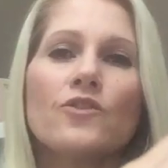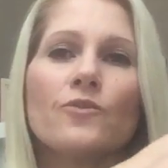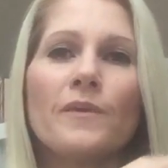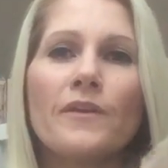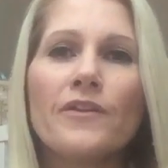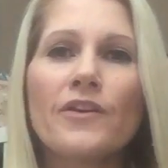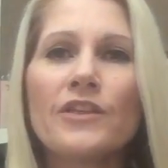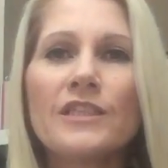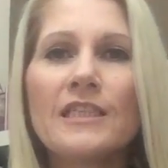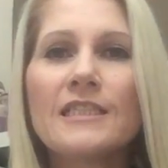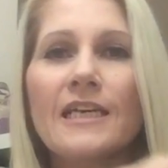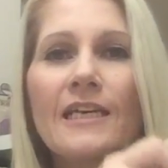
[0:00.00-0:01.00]
took me
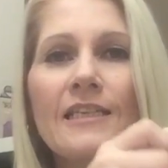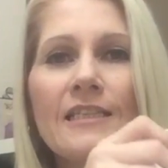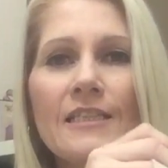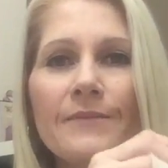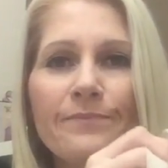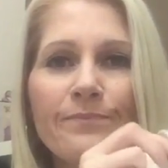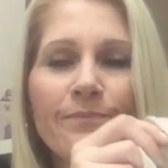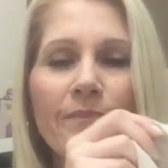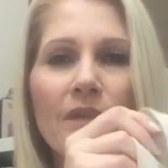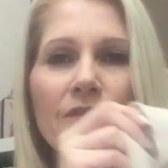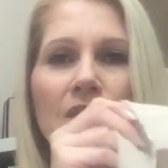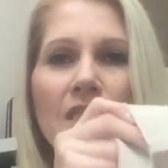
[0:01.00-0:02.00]
30 days
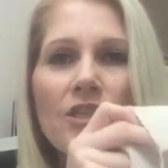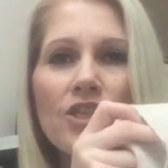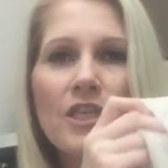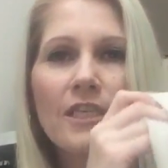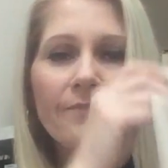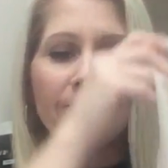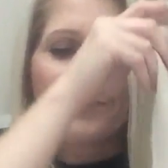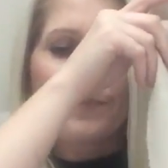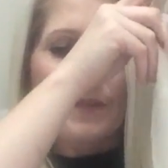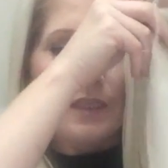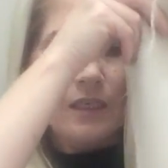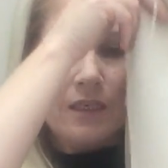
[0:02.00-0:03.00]
of stitching
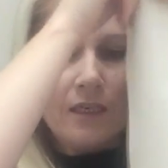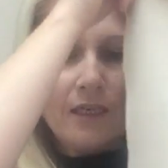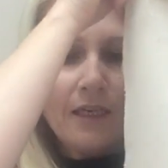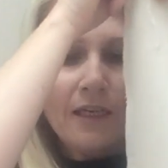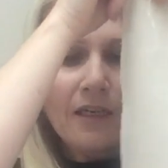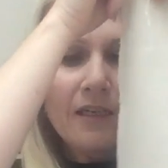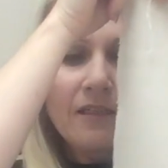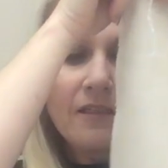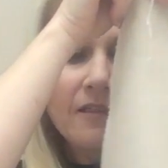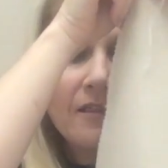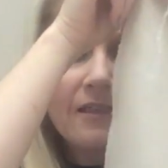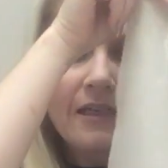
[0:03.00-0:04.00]

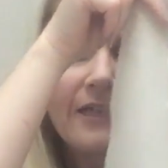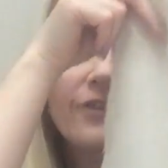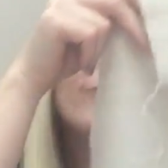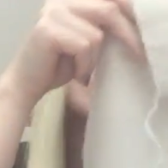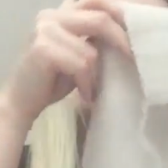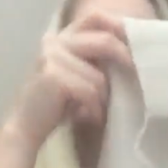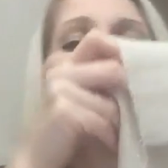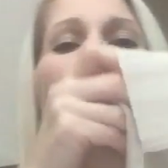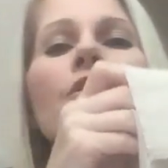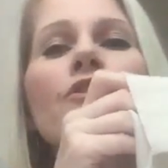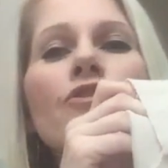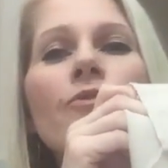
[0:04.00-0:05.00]
and
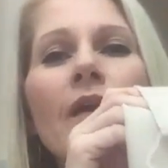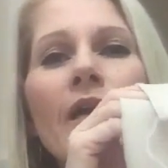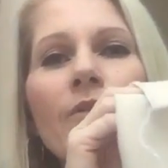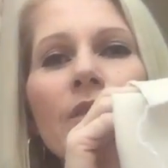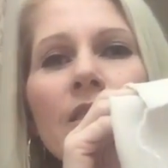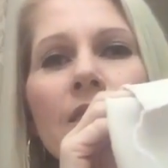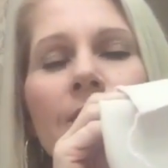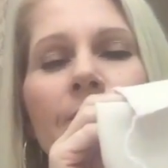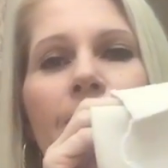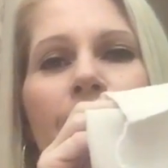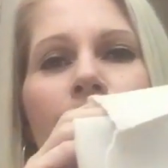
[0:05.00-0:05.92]
152 hours.